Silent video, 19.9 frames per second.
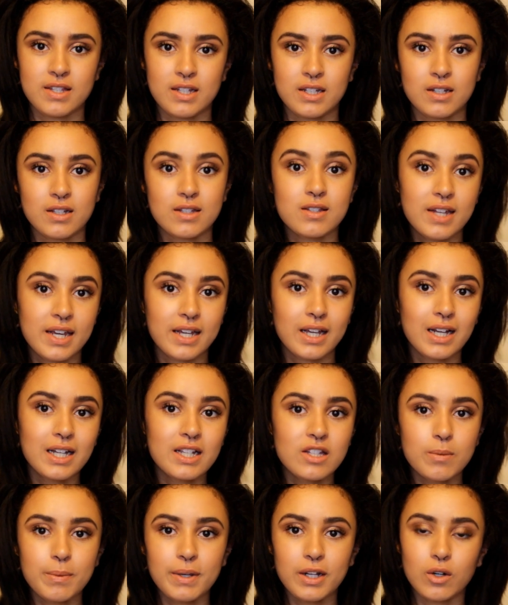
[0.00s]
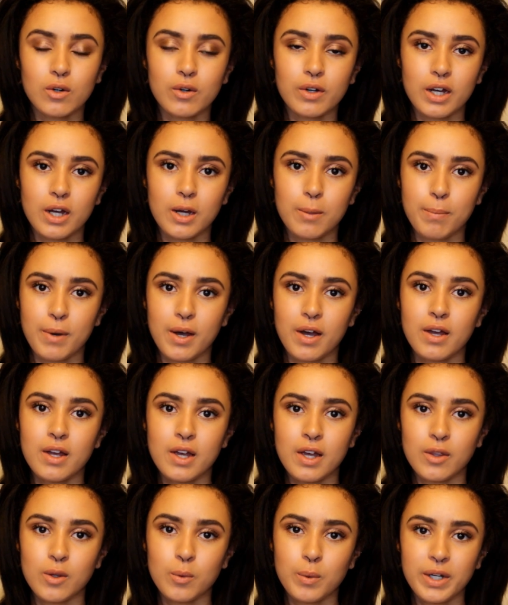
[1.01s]
It does take a little bit longer, but
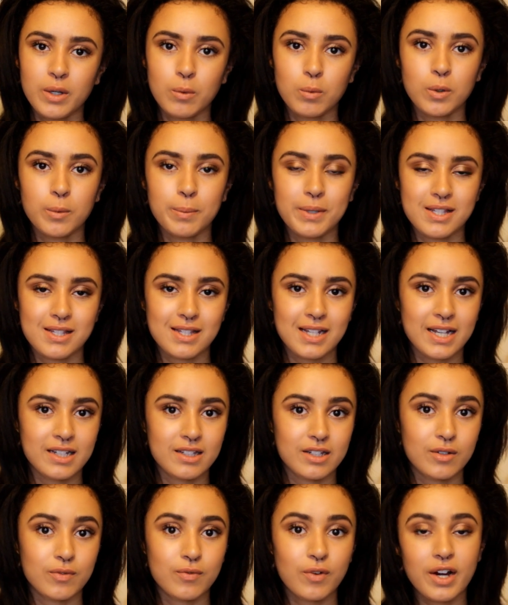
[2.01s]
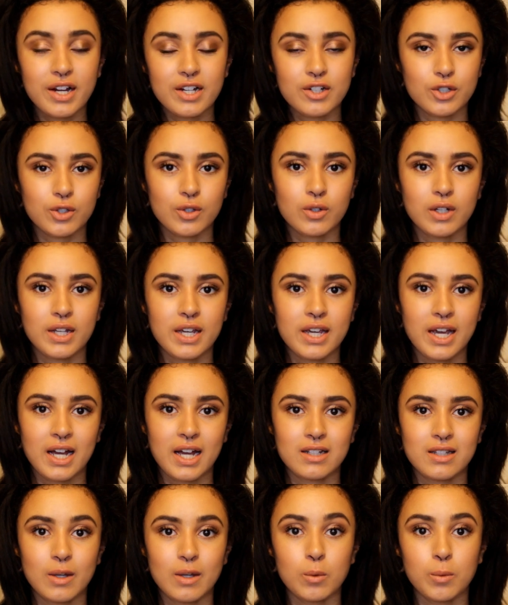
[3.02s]
the winner will be selected very shortly
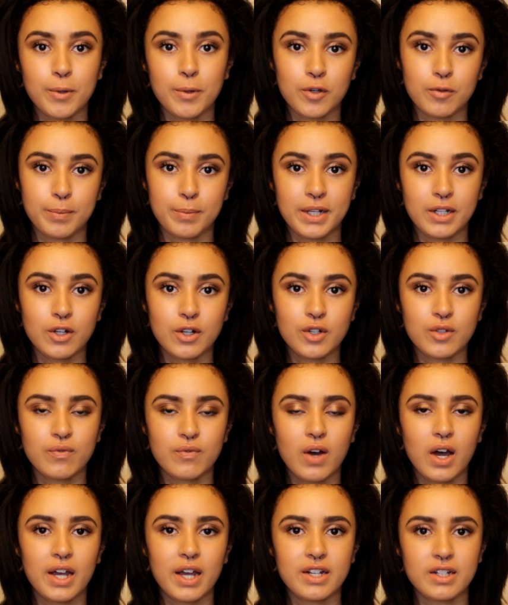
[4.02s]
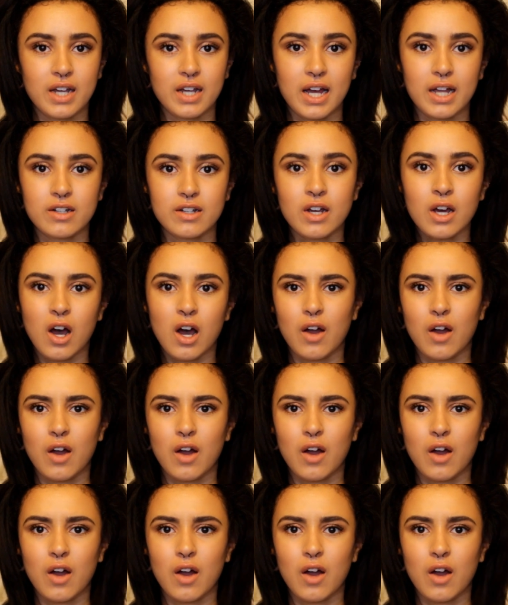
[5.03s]
and they will both be notified and